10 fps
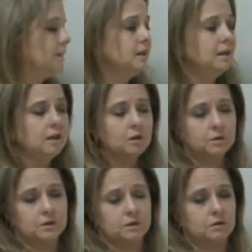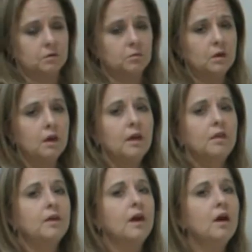an ecosystem,
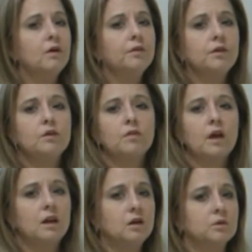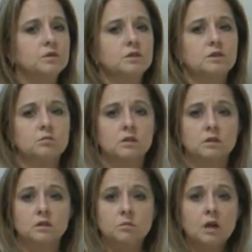the healthier that ecosystem is
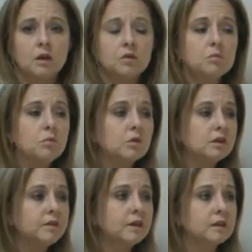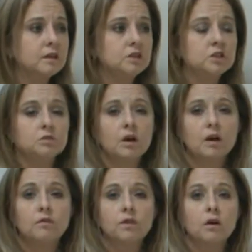going to be. The more living things you
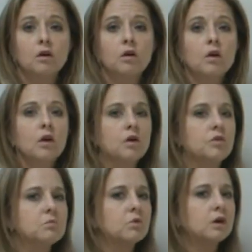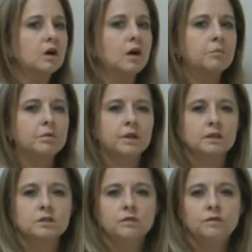have there, the more
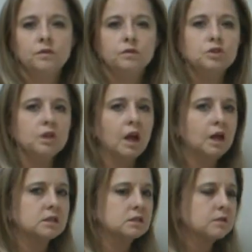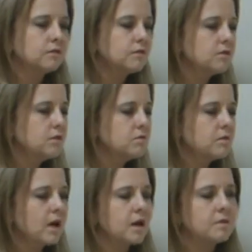complex the food chains and the food
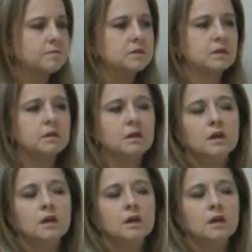webs and